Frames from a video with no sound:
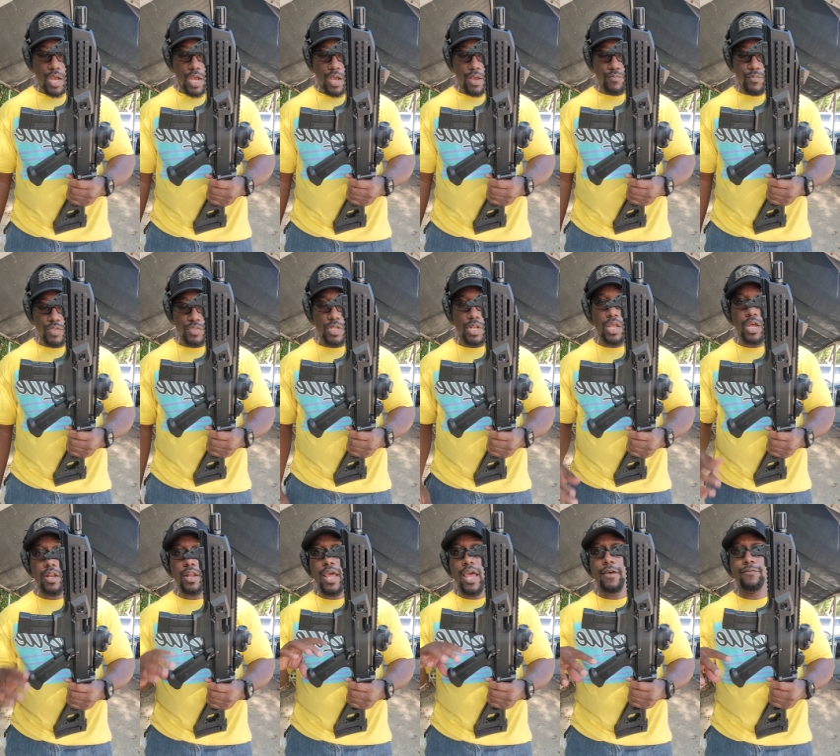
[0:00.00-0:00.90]
Um, there's a
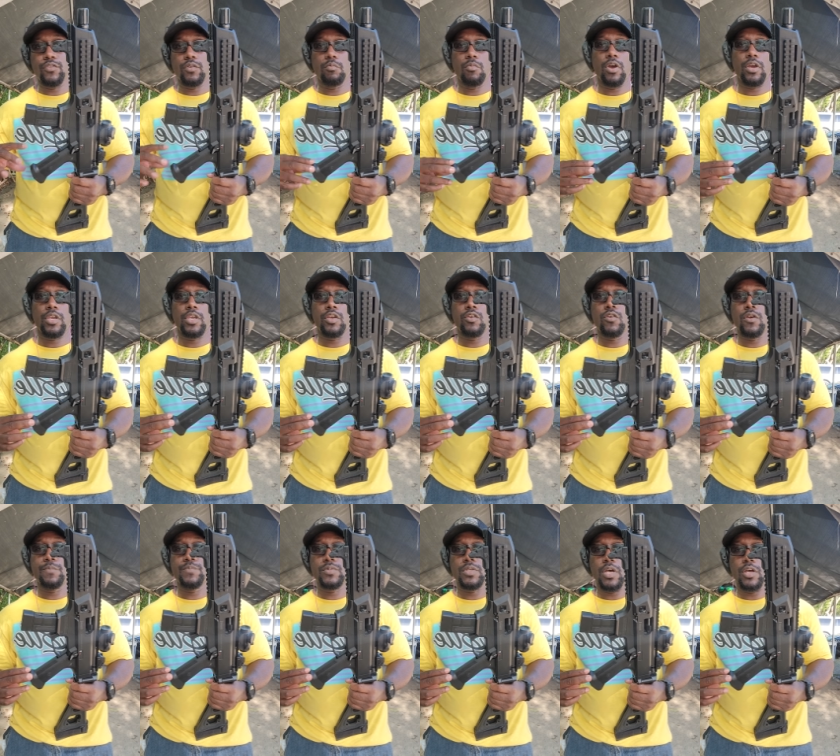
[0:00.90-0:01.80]
lot of aftermarket
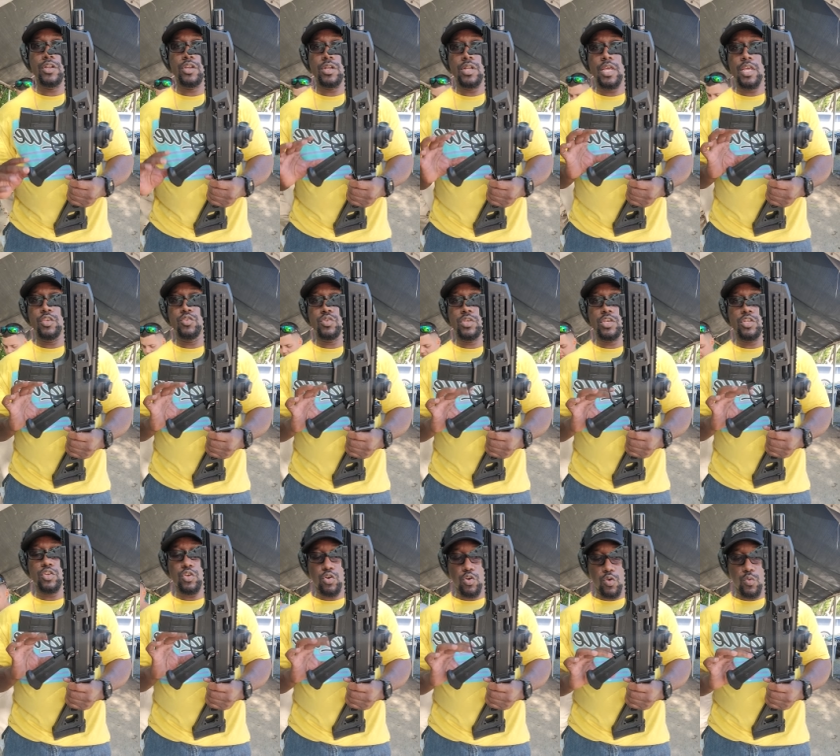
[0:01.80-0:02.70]
that you
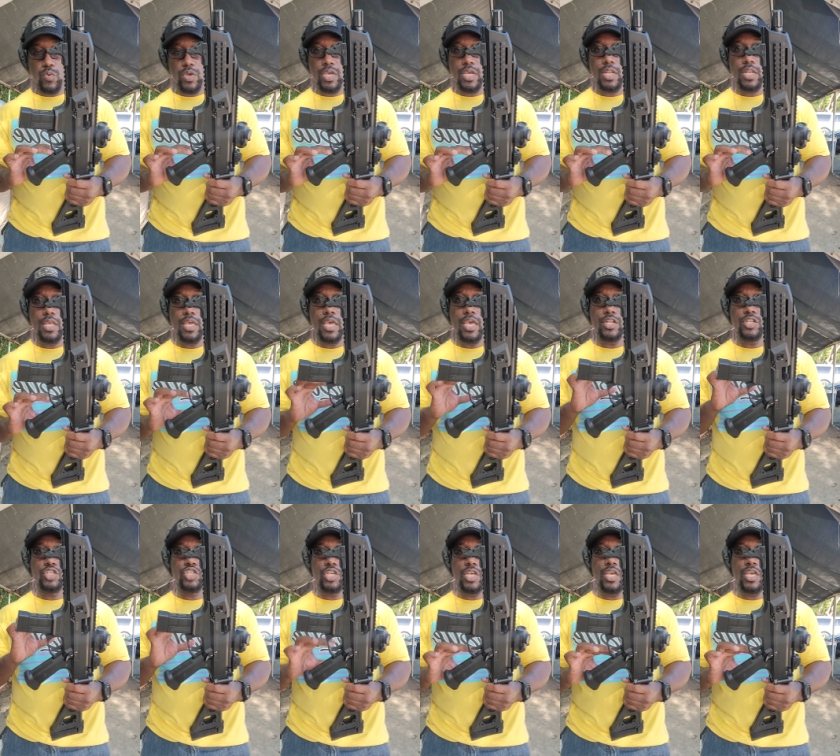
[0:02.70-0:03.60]
can go in
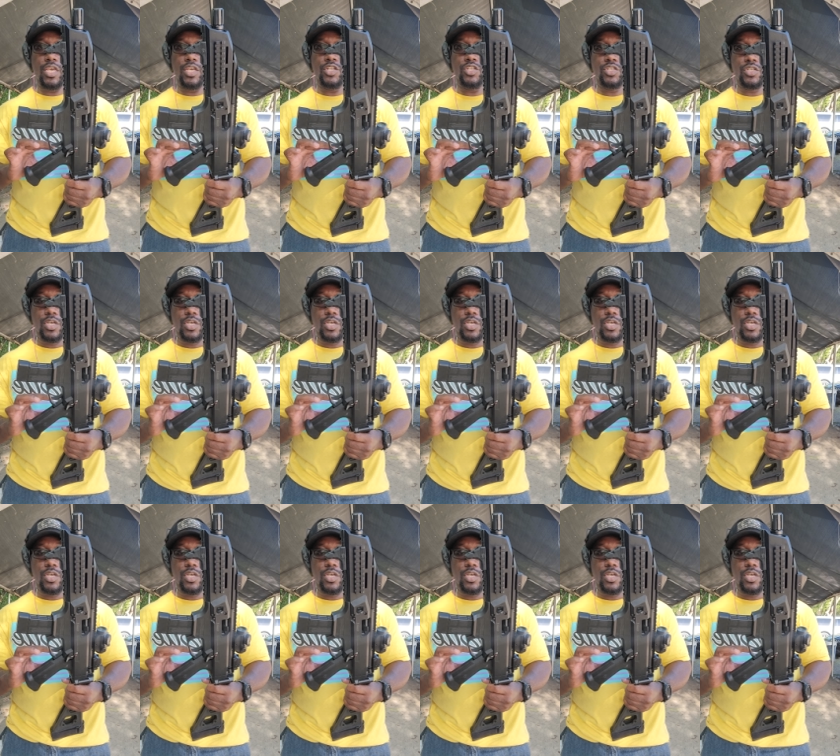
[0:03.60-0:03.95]
and change,